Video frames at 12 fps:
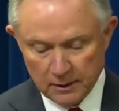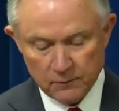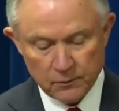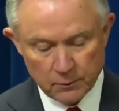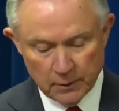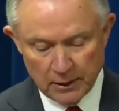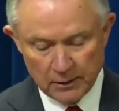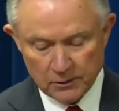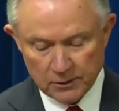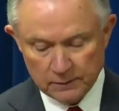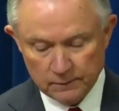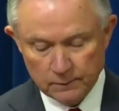
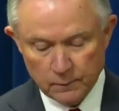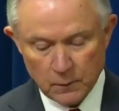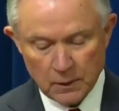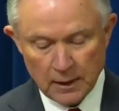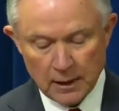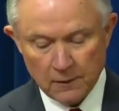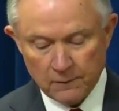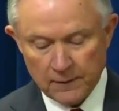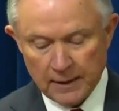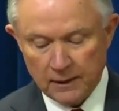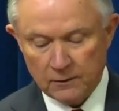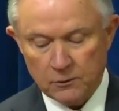information, our
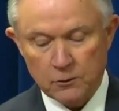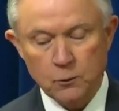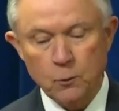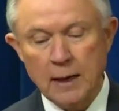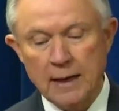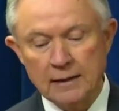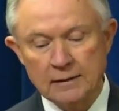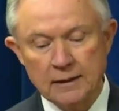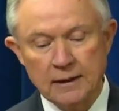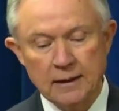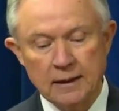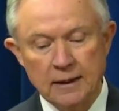founders
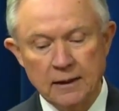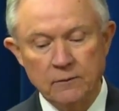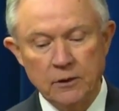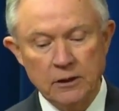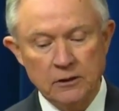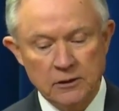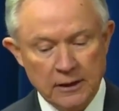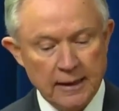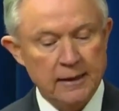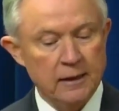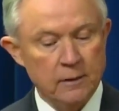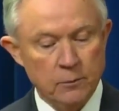wisely gave the
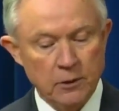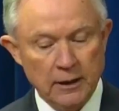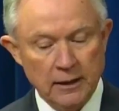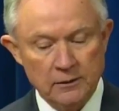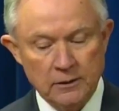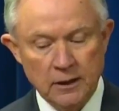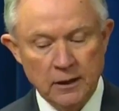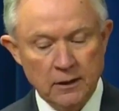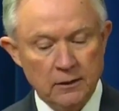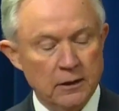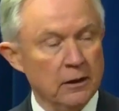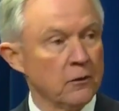executive branch
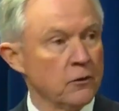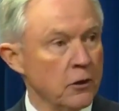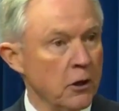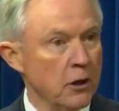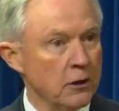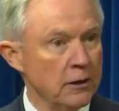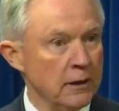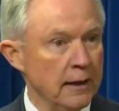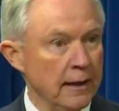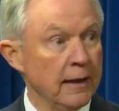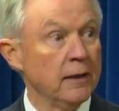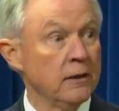the
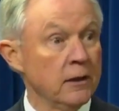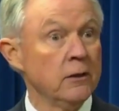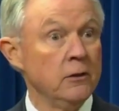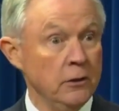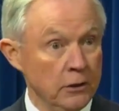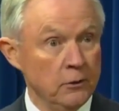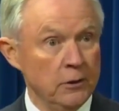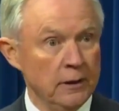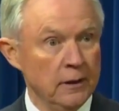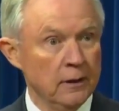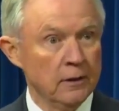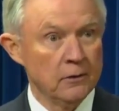authority and the
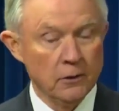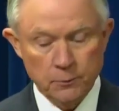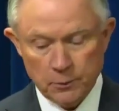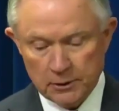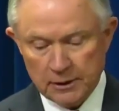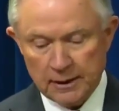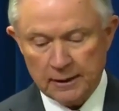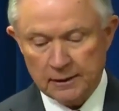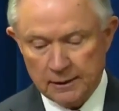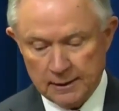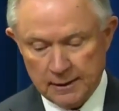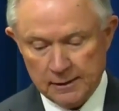duty to
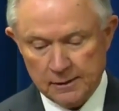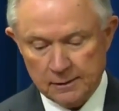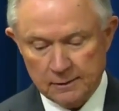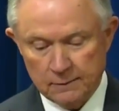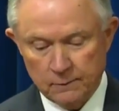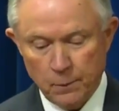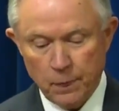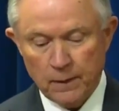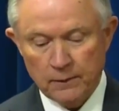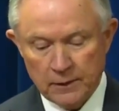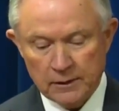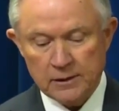protect the nation.
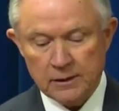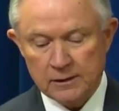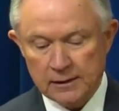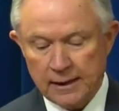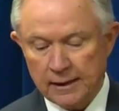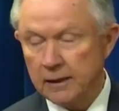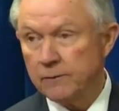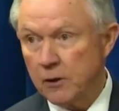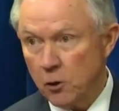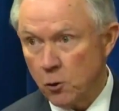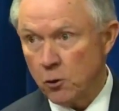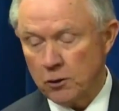This
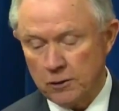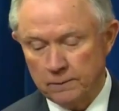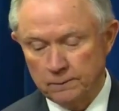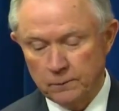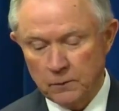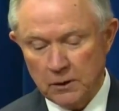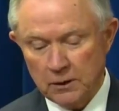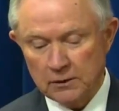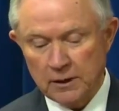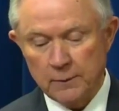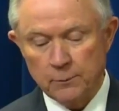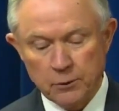executive order
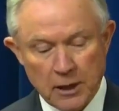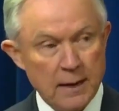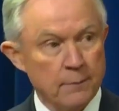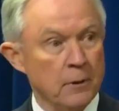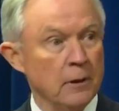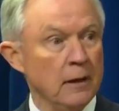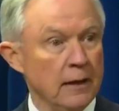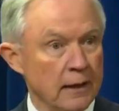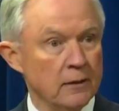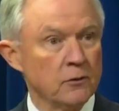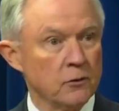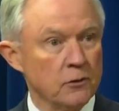is a proper
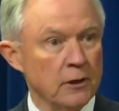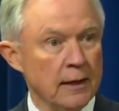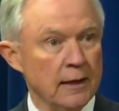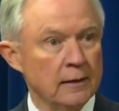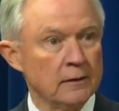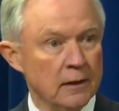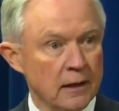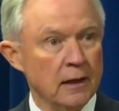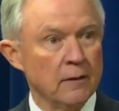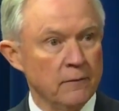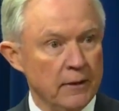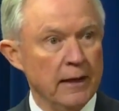exercise
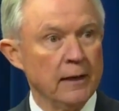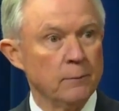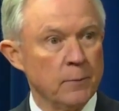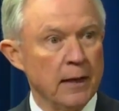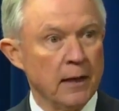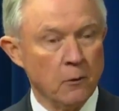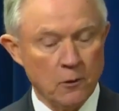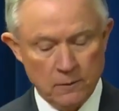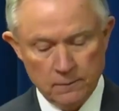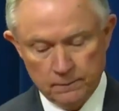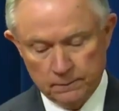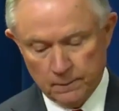of that power.